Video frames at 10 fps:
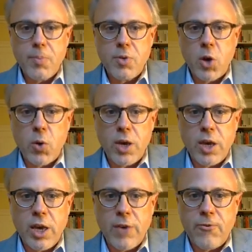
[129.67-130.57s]
So
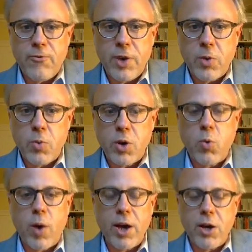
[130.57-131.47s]
if it
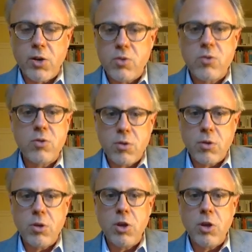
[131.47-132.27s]
requires,